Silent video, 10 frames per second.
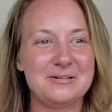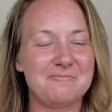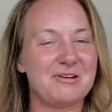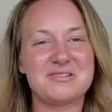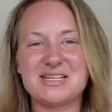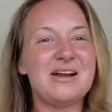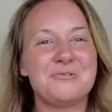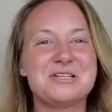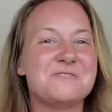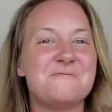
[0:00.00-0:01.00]
But it's not
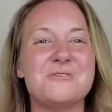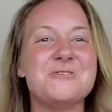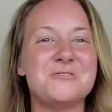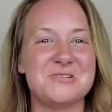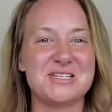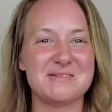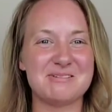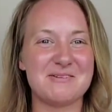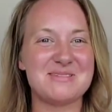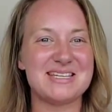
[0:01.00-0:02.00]
always food.
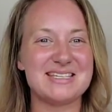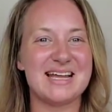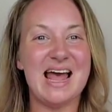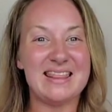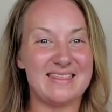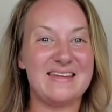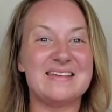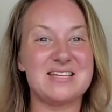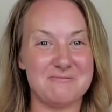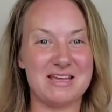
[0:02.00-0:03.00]
Sometimes it's the
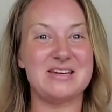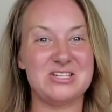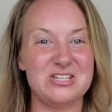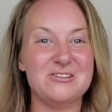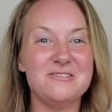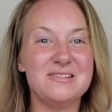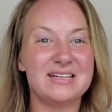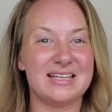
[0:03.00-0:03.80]
things that we can do.